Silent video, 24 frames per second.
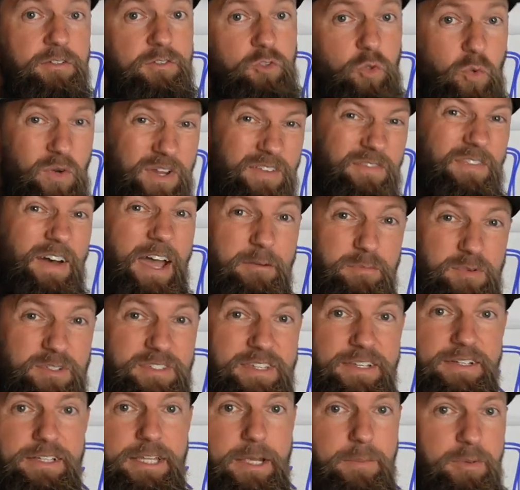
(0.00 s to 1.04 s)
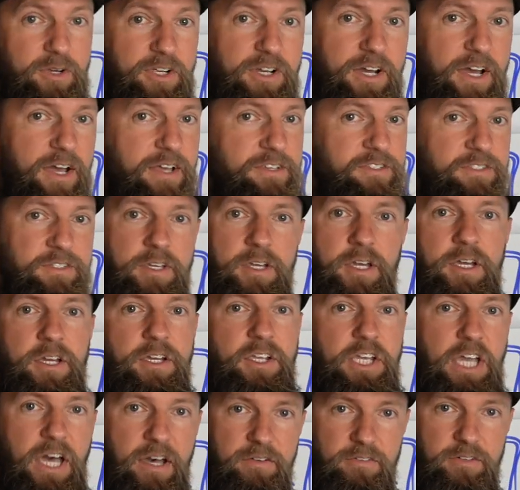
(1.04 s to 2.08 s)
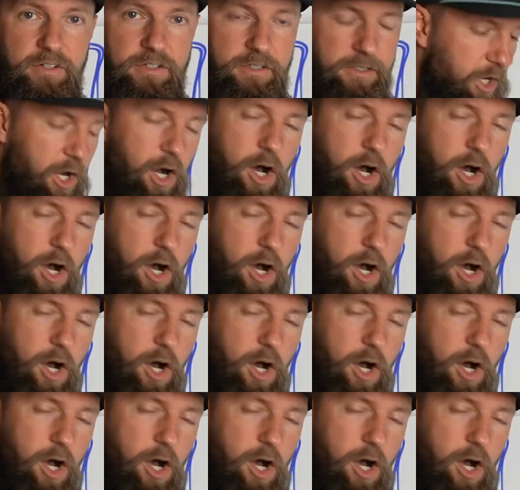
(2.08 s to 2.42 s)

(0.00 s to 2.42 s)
25% labor costs covered.